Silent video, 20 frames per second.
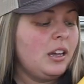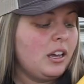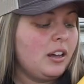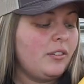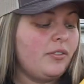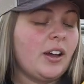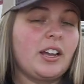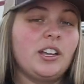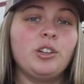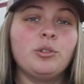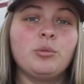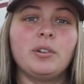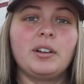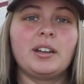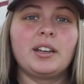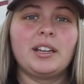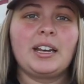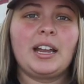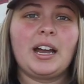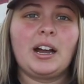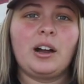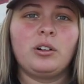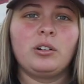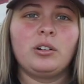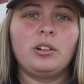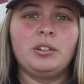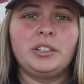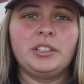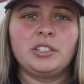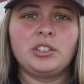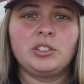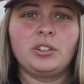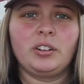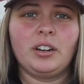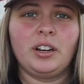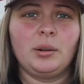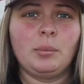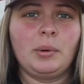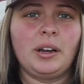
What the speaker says: of how you rig it out on Instagram.